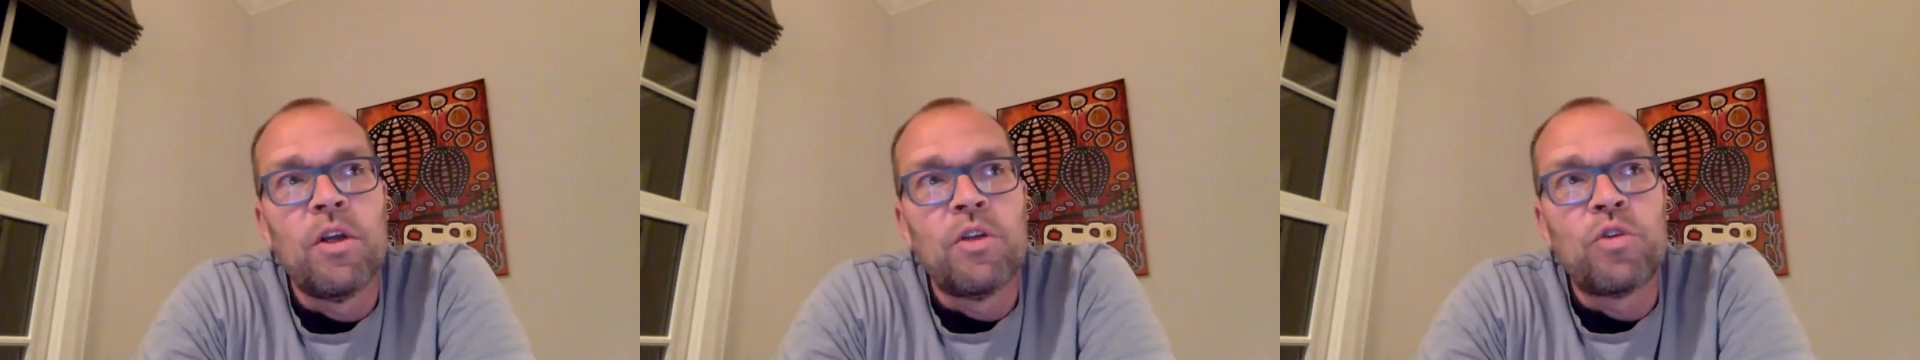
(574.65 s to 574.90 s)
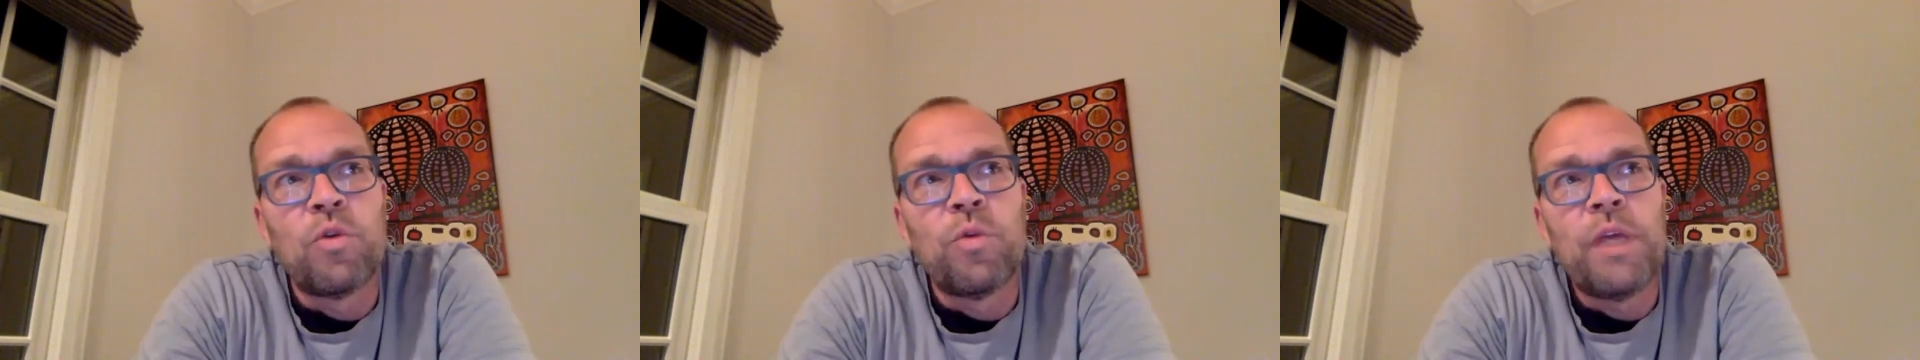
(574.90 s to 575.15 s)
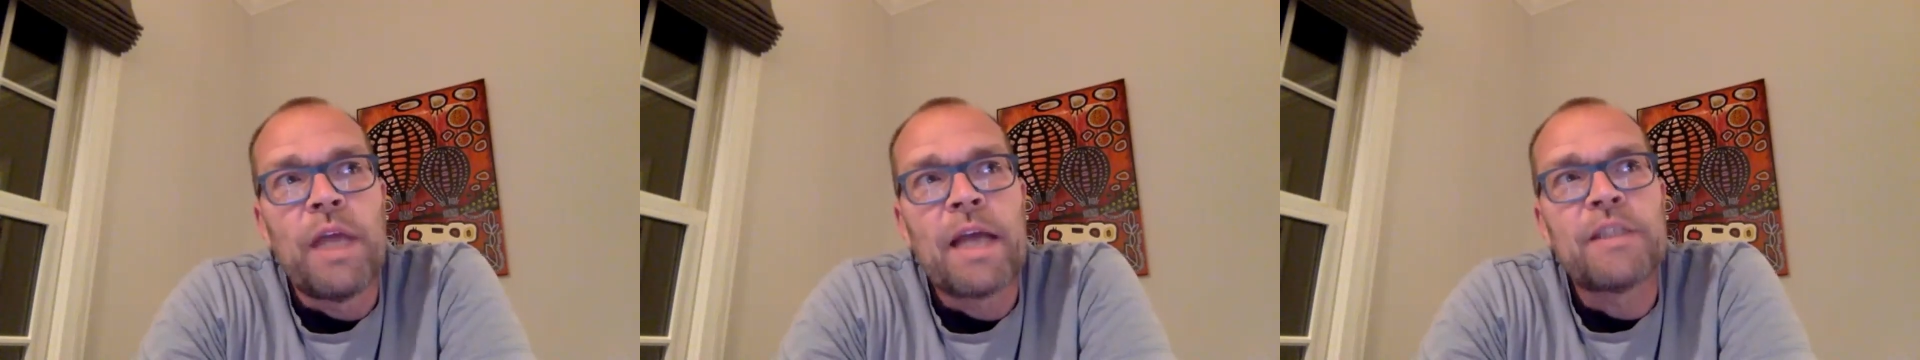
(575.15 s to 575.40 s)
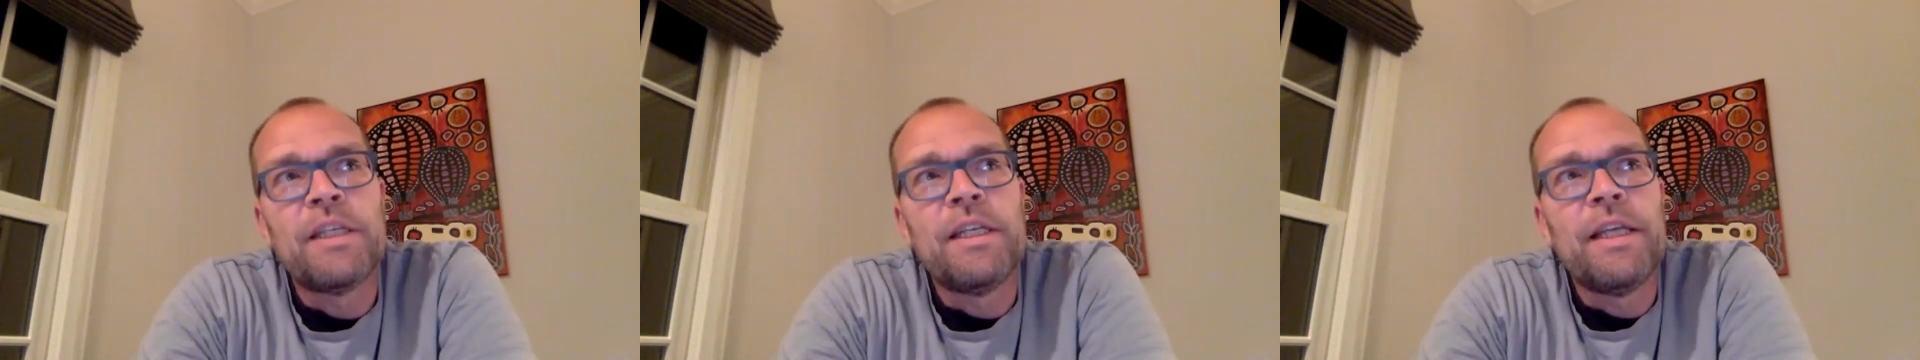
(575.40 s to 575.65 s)
So we
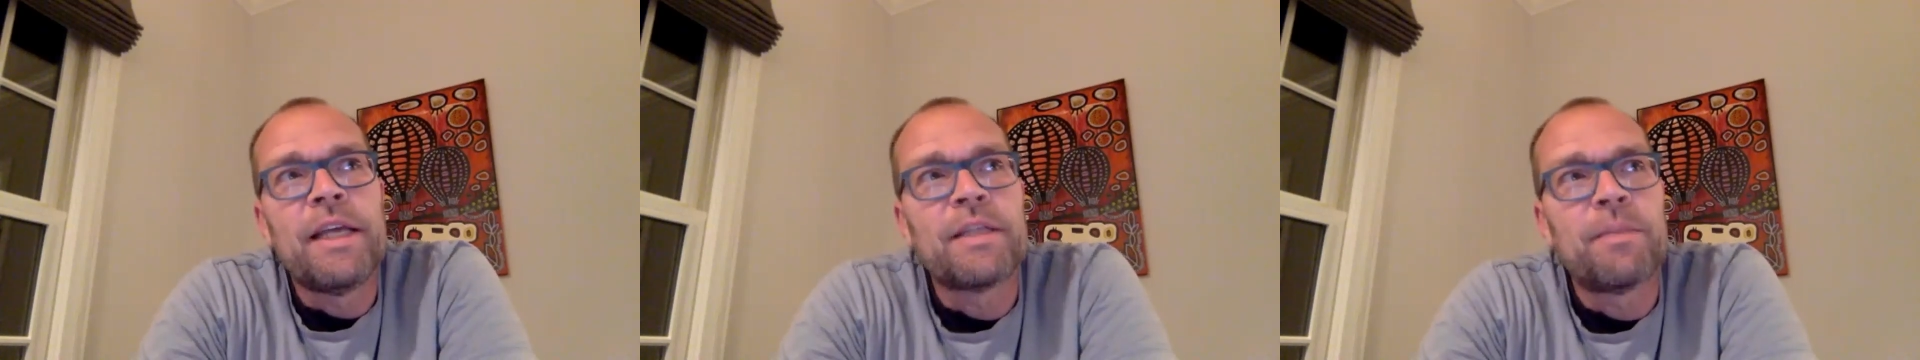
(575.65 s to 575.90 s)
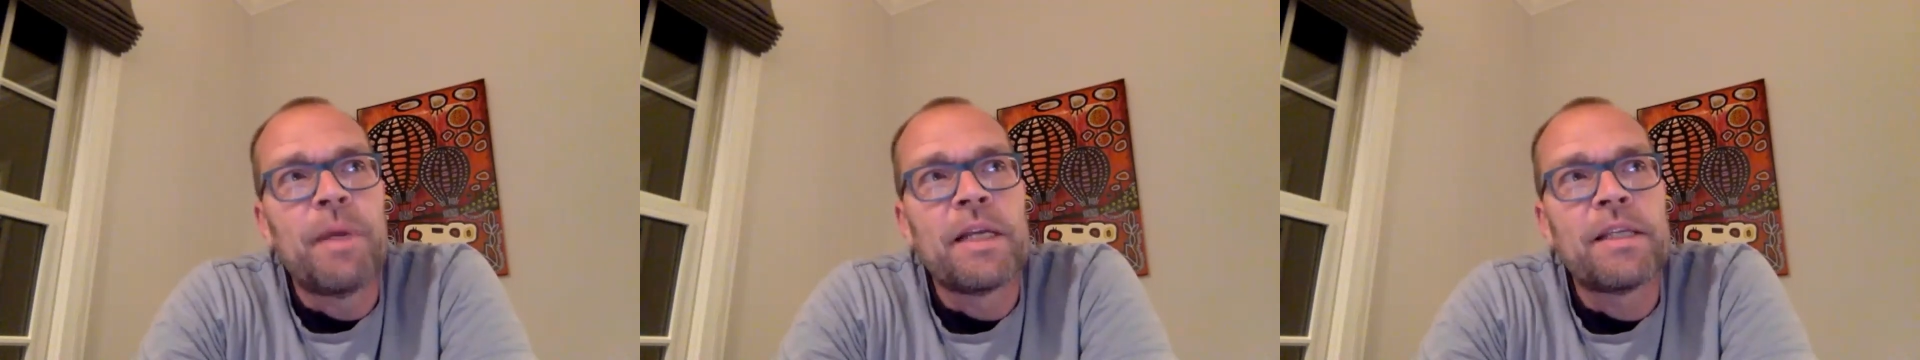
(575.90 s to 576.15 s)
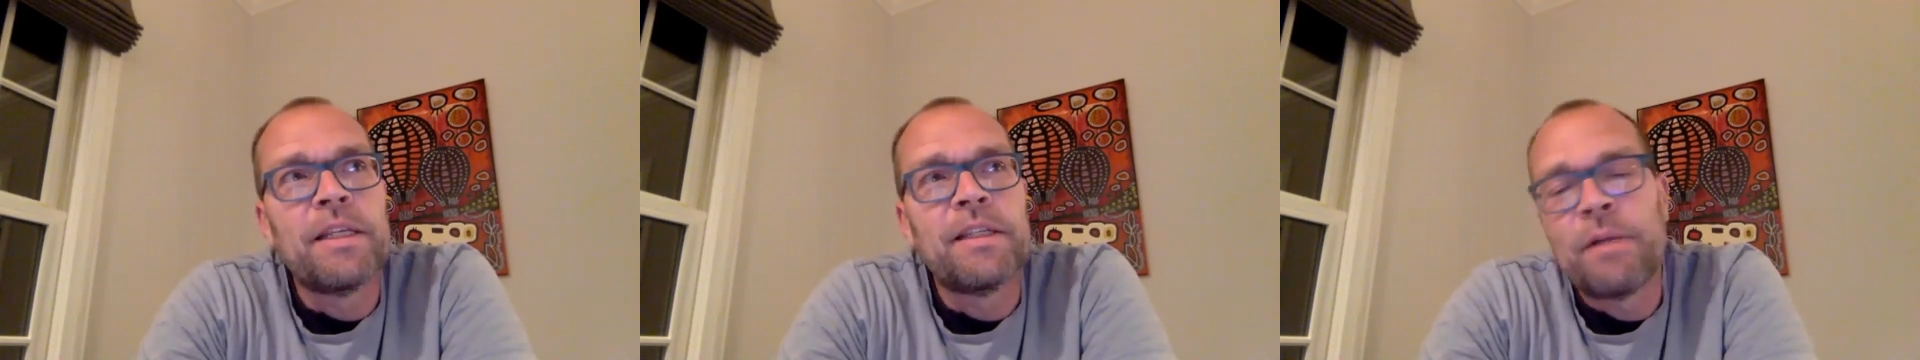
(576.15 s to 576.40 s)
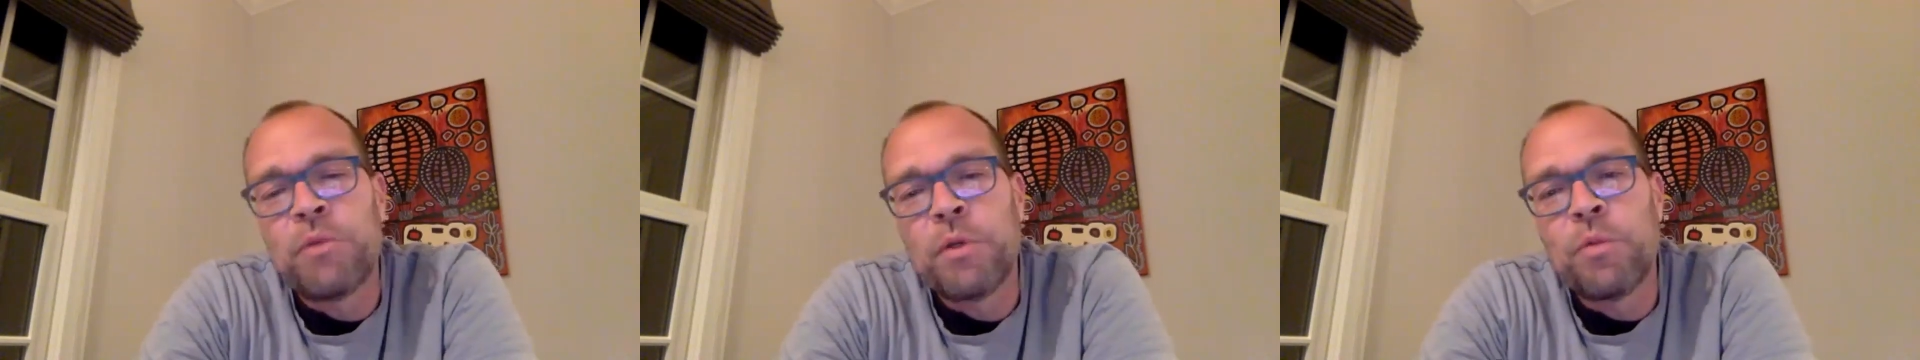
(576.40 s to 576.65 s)
actually expected
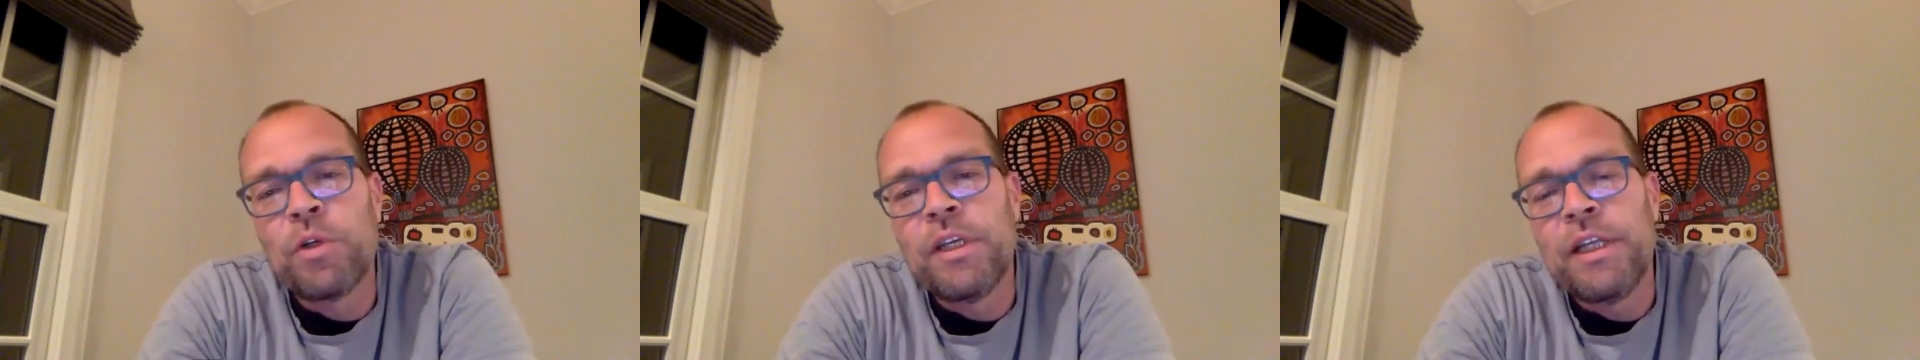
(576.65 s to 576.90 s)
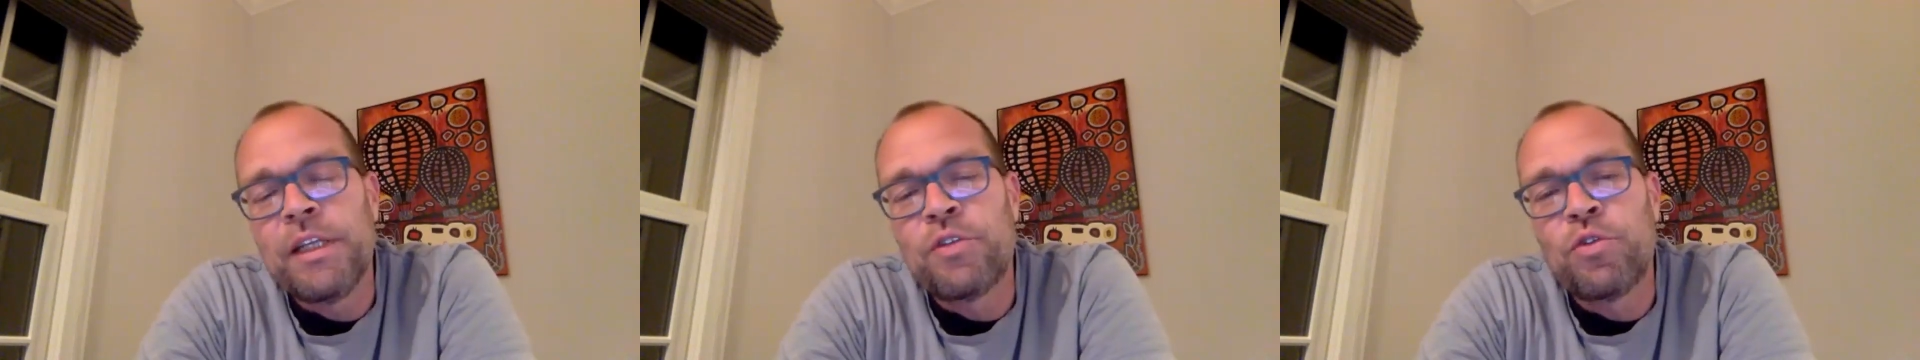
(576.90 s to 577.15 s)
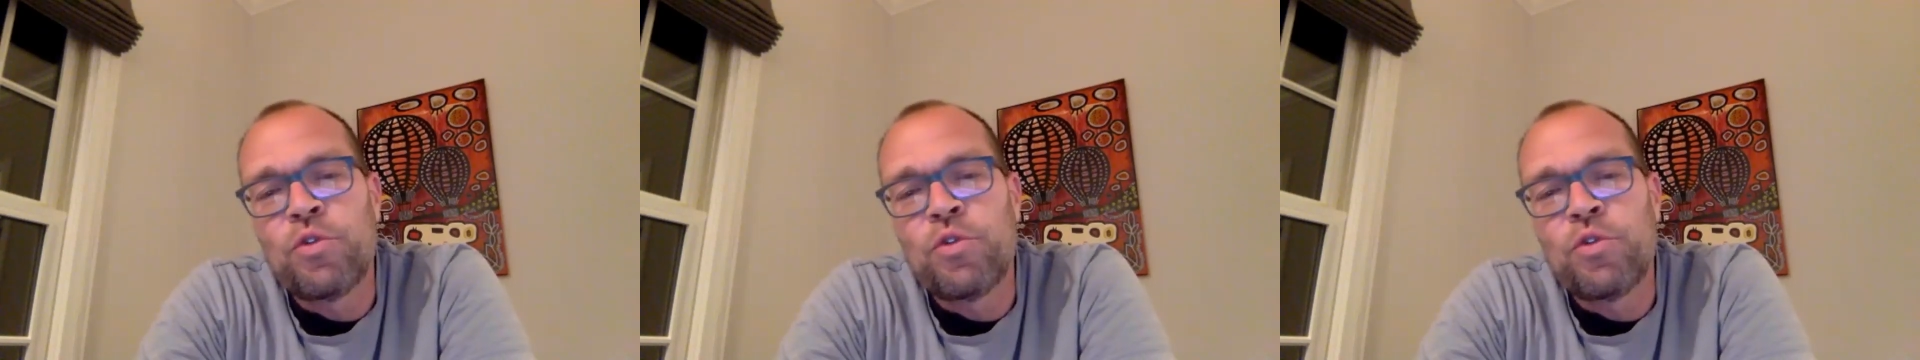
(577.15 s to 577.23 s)
that we would need to